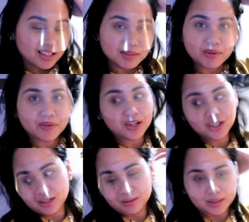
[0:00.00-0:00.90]
This is my face
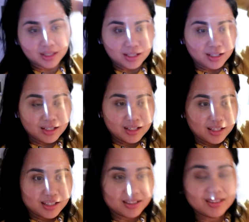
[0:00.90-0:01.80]
shield.
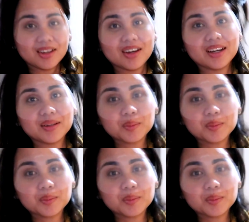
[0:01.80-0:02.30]
Good night.